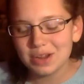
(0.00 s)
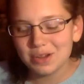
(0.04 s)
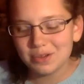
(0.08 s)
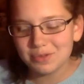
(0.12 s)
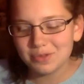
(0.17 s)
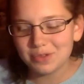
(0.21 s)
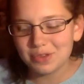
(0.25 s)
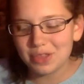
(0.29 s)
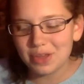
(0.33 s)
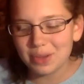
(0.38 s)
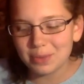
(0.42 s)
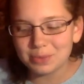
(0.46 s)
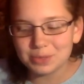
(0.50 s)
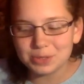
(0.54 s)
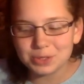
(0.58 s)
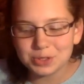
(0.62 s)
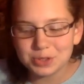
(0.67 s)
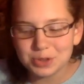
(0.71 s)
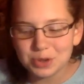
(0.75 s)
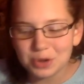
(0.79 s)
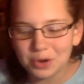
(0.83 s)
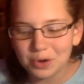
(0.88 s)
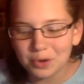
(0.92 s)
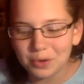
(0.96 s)
for them to
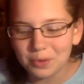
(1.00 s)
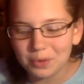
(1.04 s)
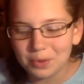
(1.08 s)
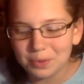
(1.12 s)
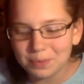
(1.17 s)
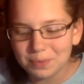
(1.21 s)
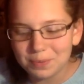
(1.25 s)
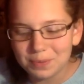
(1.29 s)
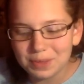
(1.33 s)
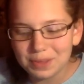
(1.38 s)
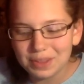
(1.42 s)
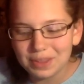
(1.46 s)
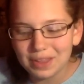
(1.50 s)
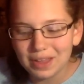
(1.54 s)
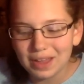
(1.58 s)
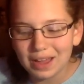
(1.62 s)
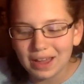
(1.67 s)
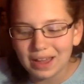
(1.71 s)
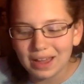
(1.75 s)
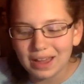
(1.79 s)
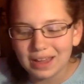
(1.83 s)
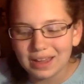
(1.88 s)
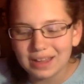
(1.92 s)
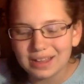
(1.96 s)
know would be
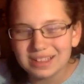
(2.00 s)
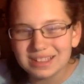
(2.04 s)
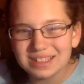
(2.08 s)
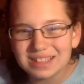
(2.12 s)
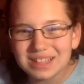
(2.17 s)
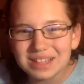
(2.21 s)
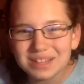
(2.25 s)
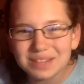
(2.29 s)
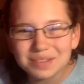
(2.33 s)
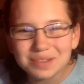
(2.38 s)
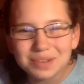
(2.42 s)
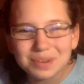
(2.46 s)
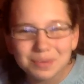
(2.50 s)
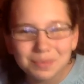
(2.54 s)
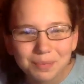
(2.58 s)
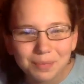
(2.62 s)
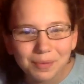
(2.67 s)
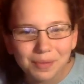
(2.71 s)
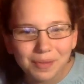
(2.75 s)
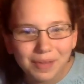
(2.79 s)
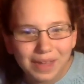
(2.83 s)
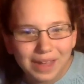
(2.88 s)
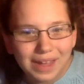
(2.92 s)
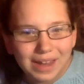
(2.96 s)
that instead of
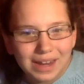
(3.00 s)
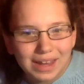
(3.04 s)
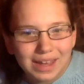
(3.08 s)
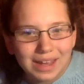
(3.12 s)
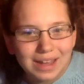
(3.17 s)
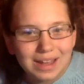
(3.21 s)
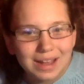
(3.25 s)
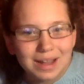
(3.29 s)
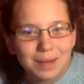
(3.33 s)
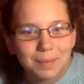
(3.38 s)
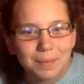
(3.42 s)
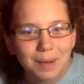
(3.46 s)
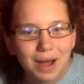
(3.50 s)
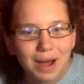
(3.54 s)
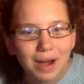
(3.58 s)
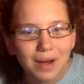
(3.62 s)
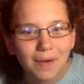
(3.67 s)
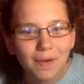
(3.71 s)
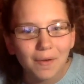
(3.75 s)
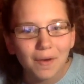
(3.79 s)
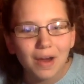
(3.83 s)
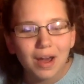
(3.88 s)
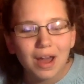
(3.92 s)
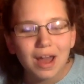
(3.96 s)
complaining
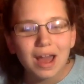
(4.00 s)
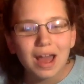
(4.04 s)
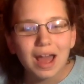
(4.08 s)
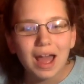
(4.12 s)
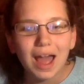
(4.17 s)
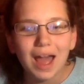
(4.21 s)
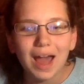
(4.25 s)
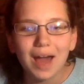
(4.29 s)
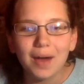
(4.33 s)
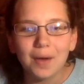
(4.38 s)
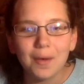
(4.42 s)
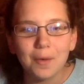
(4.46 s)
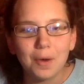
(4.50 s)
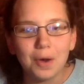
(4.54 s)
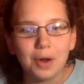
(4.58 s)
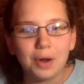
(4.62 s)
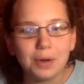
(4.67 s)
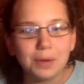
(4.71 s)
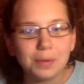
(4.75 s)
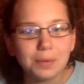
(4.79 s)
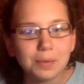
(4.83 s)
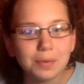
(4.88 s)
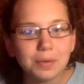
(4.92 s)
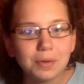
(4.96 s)
about how
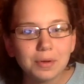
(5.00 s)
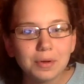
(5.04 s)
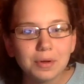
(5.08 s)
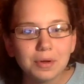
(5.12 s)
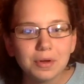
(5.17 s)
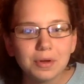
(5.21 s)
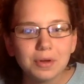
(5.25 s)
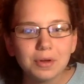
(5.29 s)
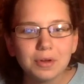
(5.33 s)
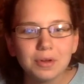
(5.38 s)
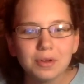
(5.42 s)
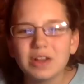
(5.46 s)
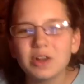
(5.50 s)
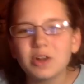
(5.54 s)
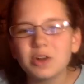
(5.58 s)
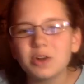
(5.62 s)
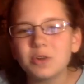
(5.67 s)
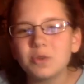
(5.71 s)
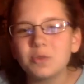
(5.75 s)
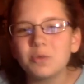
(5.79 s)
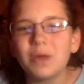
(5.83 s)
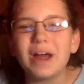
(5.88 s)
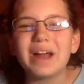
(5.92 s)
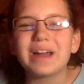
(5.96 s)

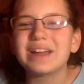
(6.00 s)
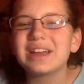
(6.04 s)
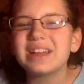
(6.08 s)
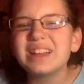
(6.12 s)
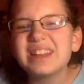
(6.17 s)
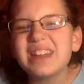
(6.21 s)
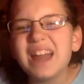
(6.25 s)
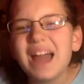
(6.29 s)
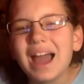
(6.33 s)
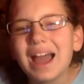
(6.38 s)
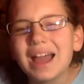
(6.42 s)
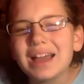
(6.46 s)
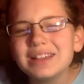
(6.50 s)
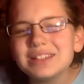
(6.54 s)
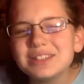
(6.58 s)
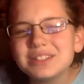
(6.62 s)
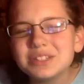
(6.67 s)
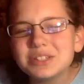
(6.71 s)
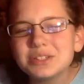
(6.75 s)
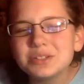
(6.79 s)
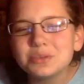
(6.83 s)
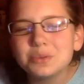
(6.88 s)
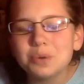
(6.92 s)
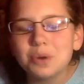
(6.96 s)
unrecognized
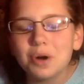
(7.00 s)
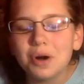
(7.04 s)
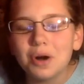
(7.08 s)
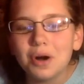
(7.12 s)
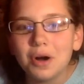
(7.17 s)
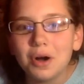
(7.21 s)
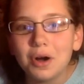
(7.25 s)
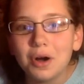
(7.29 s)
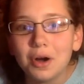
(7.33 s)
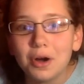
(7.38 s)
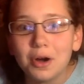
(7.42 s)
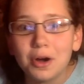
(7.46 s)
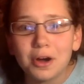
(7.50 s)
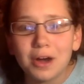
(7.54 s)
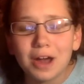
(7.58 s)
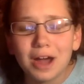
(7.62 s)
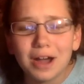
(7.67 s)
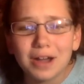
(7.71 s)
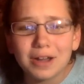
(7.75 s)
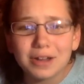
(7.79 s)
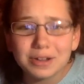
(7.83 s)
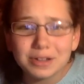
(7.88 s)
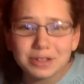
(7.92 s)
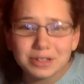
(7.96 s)
you are, how
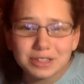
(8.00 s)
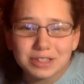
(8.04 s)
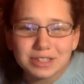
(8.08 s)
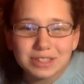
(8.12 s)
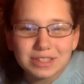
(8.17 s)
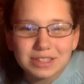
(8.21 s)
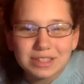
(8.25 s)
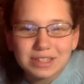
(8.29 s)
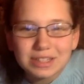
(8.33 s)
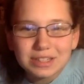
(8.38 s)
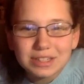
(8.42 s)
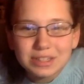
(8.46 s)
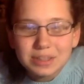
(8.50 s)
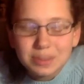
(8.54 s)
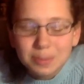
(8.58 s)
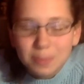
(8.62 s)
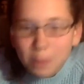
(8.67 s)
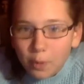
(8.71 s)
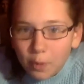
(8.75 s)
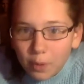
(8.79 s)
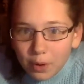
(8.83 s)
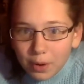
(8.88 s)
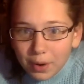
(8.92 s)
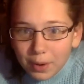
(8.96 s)
you're just seen as a
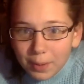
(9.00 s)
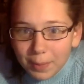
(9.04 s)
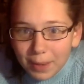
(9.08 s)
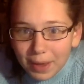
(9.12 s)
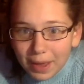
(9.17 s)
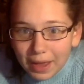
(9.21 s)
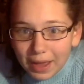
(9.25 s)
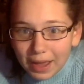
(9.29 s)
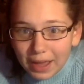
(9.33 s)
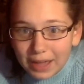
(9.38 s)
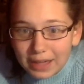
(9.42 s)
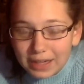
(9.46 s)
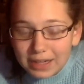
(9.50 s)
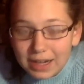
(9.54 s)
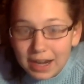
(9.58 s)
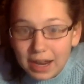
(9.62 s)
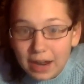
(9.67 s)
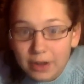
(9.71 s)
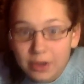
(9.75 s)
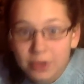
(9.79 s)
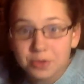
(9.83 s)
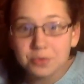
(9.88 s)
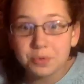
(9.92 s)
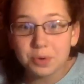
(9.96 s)
boy band, and how
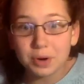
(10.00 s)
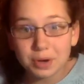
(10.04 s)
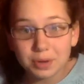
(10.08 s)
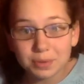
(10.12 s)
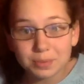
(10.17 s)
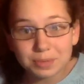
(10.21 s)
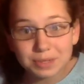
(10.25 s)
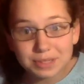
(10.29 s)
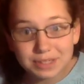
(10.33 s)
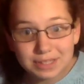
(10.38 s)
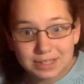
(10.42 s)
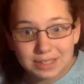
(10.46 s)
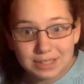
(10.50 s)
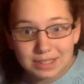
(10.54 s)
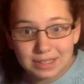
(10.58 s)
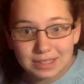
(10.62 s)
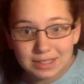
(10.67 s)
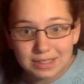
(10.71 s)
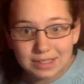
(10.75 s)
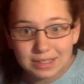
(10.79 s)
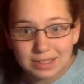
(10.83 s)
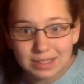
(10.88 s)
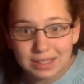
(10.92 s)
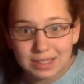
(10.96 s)
you want to be
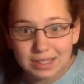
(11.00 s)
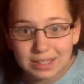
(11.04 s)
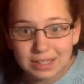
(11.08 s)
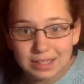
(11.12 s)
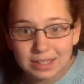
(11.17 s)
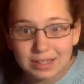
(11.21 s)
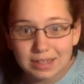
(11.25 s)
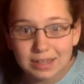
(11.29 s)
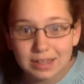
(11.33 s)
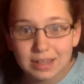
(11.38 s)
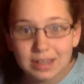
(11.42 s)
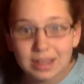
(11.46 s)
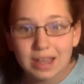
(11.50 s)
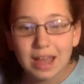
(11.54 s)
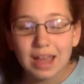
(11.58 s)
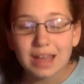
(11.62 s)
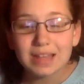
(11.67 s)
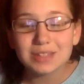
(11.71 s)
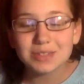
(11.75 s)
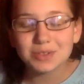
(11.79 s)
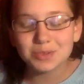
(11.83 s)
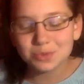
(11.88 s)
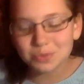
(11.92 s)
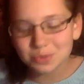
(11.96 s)
seen
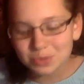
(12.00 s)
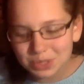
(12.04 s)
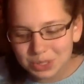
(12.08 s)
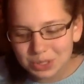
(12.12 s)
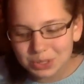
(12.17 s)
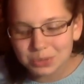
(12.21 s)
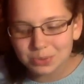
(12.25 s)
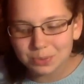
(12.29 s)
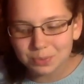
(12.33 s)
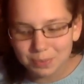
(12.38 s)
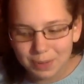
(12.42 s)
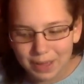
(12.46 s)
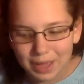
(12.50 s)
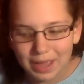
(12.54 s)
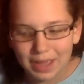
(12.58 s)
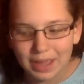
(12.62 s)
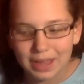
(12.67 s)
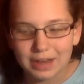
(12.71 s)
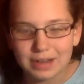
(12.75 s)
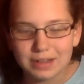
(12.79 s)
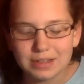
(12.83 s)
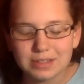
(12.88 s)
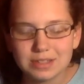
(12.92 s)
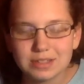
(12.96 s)
as a real
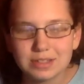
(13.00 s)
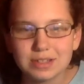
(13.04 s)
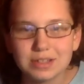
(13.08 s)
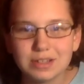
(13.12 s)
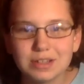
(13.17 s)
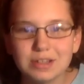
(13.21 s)
band,